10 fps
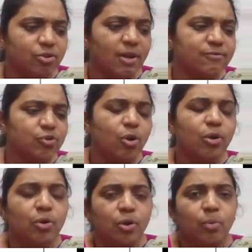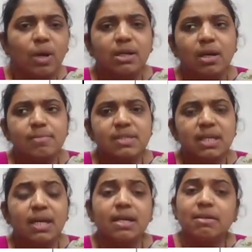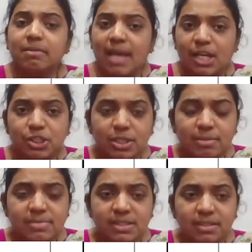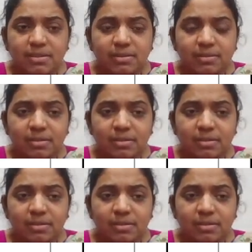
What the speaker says: You have sold good. What comes in? Cash comes in.